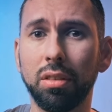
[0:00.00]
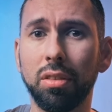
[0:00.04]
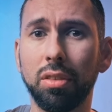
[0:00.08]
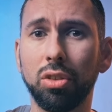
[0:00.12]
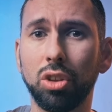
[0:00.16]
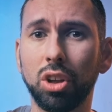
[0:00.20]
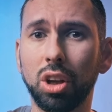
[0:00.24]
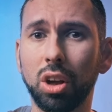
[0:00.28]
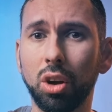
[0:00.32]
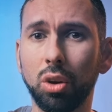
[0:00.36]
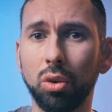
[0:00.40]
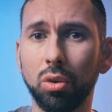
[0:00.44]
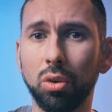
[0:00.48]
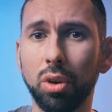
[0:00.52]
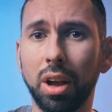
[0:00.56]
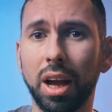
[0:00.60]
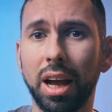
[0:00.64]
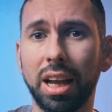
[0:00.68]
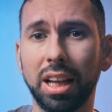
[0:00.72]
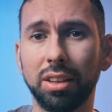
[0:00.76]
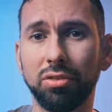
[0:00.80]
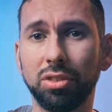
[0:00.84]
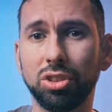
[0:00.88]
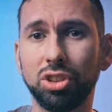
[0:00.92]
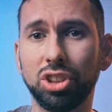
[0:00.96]
No, I
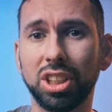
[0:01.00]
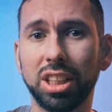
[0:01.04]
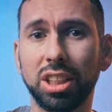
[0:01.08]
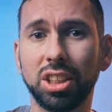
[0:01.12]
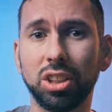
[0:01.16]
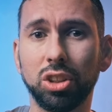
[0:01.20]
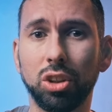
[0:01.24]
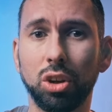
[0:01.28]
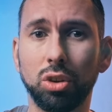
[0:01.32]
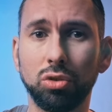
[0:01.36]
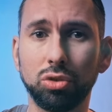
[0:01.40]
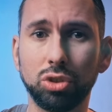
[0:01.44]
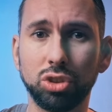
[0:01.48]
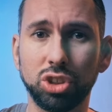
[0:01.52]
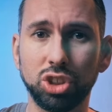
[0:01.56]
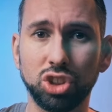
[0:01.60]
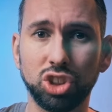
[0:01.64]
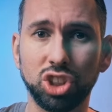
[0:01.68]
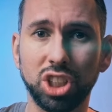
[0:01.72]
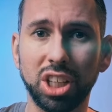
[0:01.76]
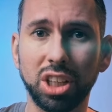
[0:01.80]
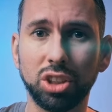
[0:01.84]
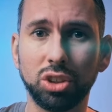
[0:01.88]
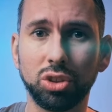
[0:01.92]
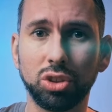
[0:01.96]
haven't taken over the
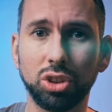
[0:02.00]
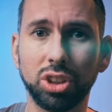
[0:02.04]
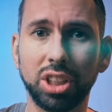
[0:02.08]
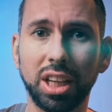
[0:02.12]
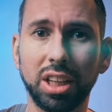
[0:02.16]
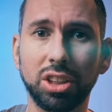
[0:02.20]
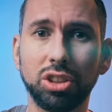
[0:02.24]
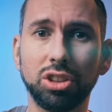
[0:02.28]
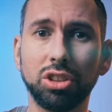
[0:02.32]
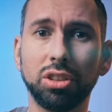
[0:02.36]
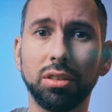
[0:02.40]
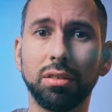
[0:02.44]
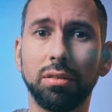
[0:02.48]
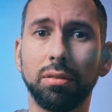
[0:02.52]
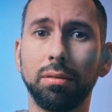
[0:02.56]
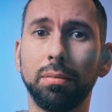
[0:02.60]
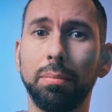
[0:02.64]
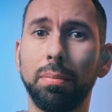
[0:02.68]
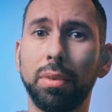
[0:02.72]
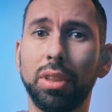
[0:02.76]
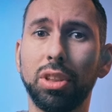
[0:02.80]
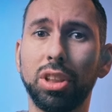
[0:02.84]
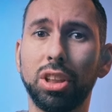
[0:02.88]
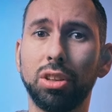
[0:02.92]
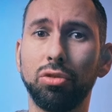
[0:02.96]
channel yet,
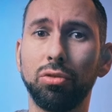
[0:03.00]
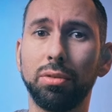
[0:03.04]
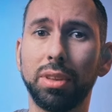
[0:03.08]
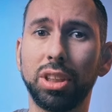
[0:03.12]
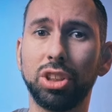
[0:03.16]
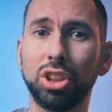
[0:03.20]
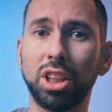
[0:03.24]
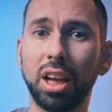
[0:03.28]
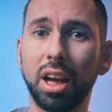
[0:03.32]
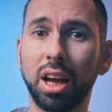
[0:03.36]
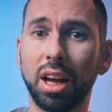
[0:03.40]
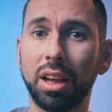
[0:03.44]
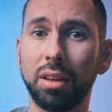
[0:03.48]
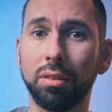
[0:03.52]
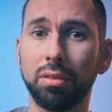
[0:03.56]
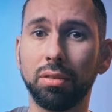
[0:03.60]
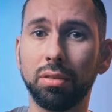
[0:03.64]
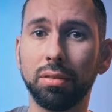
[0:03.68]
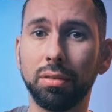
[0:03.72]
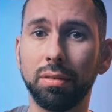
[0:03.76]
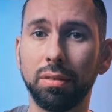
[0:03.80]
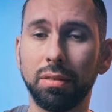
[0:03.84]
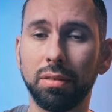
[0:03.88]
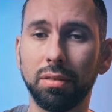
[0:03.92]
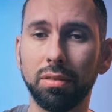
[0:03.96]
but give me time.
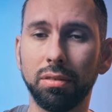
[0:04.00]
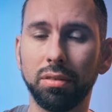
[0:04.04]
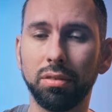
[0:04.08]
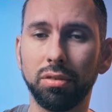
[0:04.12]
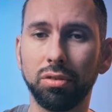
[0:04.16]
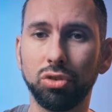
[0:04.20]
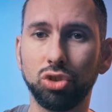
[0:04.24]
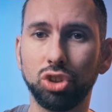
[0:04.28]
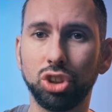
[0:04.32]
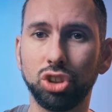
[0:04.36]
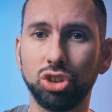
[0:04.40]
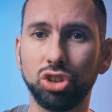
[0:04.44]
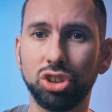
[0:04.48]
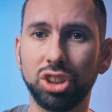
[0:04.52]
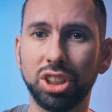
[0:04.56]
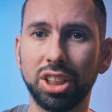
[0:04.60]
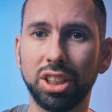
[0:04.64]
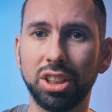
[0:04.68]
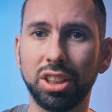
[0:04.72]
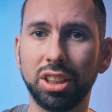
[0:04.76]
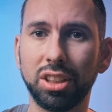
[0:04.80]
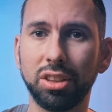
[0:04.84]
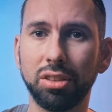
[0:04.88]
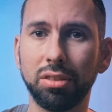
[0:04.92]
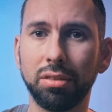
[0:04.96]
Just
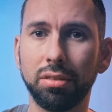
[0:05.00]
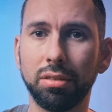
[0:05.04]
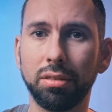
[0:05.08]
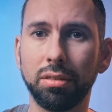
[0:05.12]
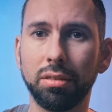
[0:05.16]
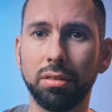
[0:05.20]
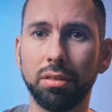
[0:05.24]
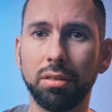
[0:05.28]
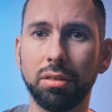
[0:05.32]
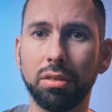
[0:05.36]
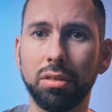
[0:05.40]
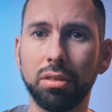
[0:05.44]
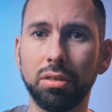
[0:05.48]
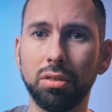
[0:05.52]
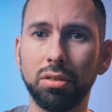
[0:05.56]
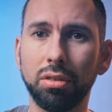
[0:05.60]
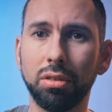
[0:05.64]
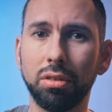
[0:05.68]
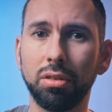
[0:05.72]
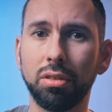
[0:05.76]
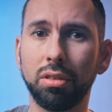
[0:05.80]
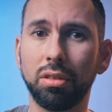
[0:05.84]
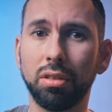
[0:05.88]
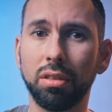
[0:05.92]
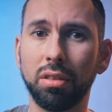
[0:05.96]
kidding.
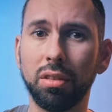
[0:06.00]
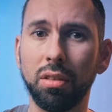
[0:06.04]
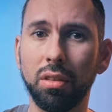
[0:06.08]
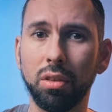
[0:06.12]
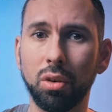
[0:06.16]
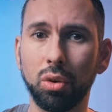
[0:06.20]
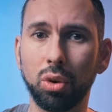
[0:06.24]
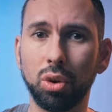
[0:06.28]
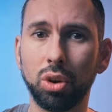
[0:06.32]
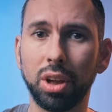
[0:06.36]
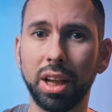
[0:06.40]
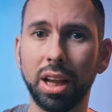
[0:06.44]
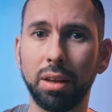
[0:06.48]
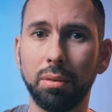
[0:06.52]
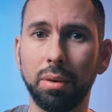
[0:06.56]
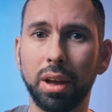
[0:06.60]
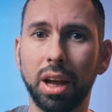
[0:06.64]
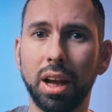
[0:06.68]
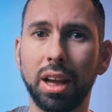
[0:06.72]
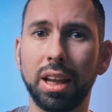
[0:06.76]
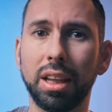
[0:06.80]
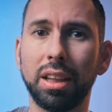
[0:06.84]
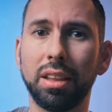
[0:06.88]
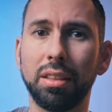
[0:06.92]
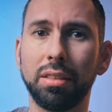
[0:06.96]
Or am
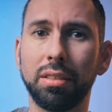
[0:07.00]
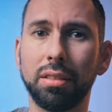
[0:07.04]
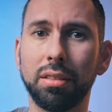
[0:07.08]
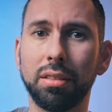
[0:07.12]
I?